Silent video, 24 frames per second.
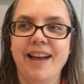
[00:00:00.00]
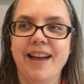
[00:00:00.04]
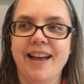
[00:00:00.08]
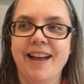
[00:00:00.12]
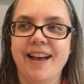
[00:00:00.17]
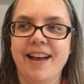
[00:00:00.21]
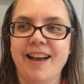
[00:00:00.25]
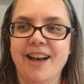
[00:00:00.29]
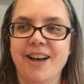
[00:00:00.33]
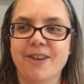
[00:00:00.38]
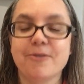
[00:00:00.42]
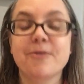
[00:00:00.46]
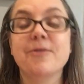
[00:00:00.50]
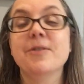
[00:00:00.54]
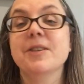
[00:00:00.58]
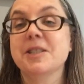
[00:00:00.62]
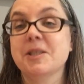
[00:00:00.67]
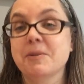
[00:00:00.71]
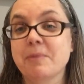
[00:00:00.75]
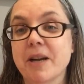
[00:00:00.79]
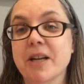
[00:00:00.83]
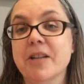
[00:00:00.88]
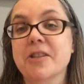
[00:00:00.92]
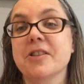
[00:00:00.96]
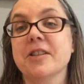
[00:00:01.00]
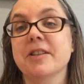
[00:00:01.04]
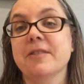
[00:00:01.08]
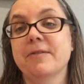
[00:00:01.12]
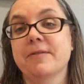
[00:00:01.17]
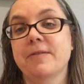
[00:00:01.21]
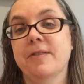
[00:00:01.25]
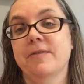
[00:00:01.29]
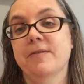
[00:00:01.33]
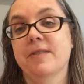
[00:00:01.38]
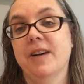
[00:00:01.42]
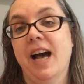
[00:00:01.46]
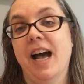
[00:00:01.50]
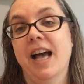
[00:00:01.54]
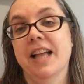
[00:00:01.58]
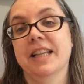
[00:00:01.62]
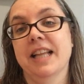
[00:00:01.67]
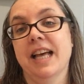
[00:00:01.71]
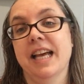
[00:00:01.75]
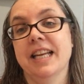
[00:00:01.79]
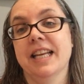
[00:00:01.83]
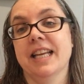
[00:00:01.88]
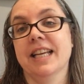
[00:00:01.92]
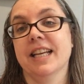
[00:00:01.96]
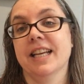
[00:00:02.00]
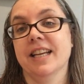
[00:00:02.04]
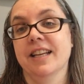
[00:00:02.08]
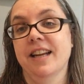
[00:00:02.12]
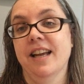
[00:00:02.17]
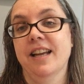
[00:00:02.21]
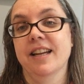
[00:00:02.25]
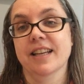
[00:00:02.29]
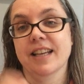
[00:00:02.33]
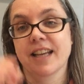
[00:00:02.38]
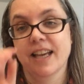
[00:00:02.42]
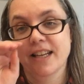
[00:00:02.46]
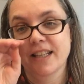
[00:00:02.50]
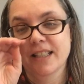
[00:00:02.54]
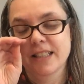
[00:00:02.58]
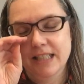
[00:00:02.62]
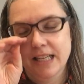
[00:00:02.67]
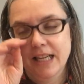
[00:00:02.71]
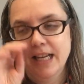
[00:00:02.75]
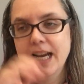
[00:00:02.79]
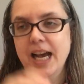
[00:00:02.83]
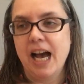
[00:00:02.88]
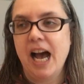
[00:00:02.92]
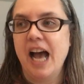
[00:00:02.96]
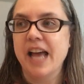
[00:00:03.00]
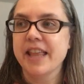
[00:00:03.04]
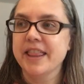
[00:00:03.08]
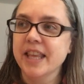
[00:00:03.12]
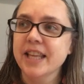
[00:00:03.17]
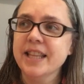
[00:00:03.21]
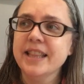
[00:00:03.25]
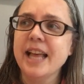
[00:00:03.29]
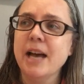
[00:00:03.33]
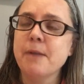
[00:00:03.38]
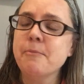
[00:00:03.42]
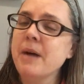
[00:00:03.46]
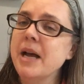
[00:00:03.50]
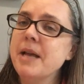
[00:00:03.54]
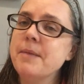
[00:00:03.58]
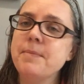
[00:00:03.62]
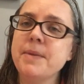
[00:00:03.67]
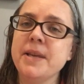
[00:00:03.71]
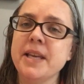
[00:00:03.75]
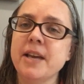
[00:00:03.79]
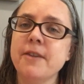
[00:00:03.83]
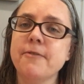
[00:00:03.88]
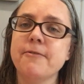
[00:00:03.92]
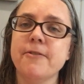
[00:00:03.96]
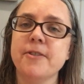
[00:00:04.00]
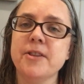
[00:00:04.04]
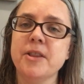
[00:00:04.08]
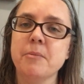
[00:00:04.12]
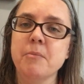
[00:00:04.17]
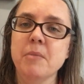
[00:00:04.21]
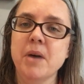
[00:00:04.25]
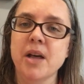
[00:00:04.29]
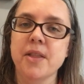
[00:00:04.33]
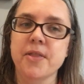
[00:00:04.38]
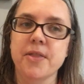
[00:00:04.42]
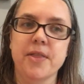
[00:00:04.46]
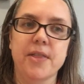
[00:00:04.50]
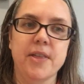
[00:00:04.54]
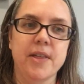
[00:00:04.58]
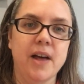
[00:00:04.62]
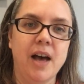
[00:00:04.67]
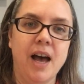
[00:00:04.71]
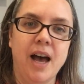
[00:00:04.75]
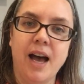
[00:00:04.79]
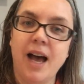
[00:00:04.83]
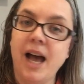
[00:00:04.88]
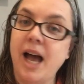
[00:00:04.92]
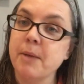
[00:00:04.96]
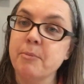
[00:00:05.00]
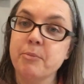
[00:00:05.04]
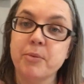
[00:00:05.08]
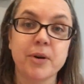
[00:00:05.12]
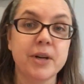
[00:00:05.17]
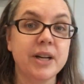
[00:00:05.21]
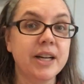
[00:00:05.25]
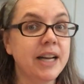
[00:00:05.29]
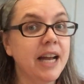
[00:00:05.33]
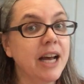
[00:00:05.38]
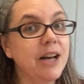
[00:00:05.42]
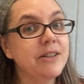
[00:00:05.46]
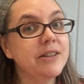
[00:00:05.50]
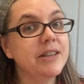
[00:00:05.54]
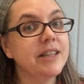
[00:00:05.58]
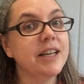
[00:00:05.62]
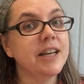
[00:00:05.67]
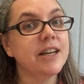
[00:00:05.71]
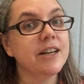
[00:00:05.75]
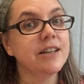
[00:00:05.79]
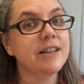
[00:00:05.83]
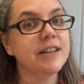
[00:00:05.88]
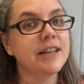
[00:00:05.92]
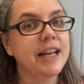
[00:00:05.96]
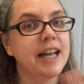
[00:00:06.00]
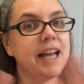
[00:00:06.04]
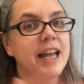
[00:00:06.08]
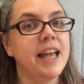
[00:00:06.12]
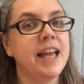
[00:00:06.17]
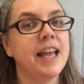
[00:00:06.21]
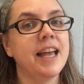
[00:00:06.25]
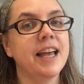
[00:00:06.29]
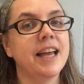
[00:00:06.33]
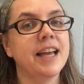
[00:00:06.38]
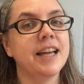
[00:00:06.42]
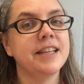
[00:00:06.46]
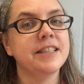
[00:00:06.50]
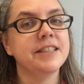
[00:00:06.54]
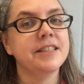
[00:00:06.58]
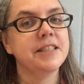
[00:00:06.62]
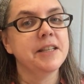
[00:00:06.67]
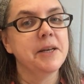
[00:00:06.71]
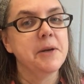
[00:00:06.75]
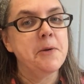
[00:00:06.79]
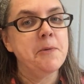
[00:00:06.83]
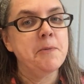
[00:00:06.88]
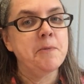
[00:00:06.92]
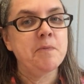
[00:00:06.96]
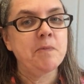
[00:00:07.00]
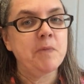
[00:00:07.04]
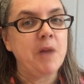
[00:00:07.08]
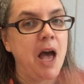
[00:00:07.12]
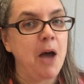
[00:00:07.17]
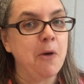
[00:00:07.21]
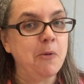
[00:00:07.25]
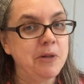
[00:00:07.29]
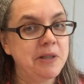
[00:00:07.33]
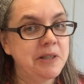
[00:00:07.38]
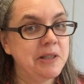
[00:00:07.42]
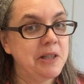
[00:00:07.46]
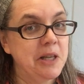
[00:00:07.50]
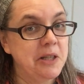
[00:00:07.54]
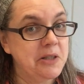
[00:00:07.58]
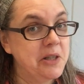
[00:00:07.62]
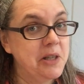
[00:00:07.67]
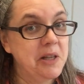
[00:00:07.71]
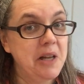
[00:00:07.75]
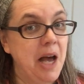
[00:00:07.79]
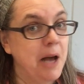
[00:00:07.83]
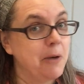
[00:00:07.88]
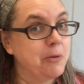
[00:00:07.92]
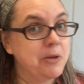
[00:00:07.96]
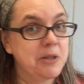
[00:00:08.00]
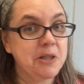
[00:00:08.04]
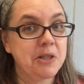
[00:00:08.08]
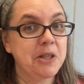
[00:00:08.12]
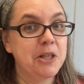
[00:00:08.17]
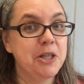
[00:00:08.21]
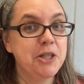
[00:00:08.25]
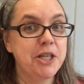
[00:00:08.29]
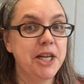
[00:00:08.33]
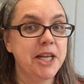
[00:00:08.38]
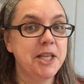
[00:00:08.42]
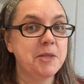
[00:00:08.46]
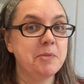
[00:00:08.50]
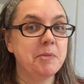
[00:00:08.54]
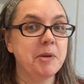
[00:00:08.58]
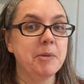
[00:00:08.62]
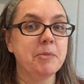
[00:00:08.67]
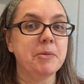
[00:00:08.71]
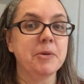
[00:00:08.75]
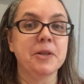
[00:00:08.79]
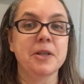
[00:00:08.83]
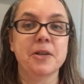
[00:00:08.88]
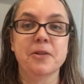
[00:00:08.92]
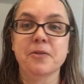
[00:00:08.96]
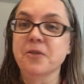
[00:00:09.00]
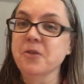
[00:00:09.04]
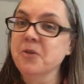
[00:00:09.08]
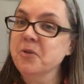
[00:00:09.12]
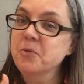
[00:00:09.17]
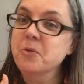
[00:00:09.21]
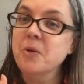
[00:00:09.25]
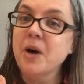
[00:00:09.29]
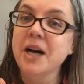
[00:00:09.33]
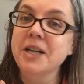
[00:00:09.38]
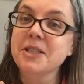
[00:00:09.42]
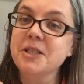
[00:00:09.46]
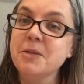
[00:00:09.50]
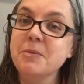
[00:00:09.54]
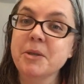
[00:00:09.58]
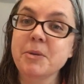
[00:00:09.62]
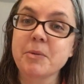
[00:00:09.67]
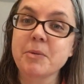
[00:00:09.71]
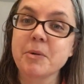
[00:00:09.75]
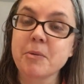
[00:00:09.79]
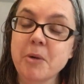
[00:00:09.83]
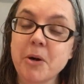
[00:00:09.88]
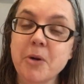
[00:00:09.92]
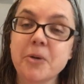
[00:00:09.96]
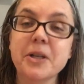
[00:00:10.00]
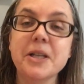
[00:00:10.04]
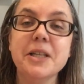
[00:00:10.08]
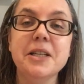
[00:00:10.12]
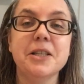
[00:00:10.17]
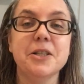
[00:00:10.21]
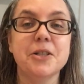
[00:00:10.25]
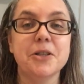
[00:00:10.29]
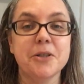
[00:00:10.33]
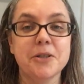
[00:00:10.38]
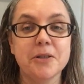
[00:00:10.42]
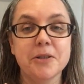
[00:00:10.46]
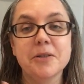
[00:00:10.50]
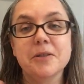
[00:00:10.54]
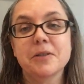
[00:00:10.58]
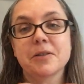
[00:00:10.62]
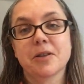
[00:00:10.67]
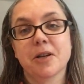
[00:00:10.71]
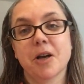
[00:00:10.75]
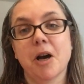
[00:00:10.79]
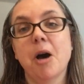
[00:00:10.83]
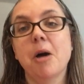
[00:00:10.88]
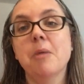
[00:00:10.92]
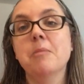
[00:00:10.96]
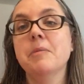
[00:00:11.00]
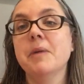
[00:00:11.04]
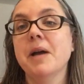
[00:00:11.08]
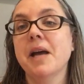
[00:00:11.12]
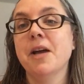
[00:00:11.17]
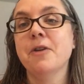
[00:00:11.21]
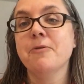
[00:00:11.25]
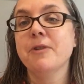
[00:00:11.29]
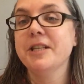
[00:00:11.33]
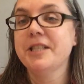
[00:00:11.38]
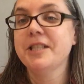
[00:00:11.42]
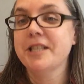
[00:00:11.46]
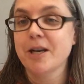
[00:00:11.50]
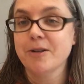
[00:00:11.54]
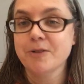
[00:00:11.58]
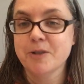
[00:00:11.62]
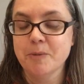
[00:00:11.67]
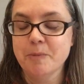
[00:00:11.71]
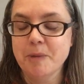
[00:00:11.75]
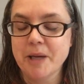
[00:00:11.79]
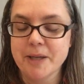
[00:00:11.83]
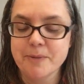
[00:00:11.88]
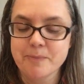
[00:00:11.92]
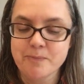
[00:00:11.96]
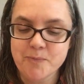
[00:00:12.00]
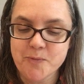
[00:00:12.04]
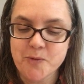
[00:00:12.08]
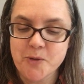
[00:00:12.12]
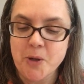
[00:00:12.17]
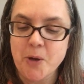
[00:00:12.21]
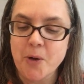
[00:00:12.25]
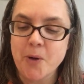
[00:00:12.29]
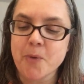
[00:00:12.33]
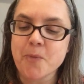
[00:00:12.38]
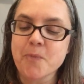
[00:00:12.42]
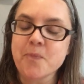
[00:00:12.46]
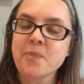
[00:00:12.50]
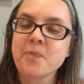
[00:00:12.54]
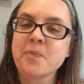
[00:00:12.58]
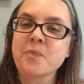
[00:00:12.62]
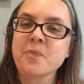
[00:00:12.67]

uh, especially highlighting Connecticut. I think that might be it for the month. I put it out there and I was I said I wasn't going to chase people. If you want to be promoted, come and reach out to me. So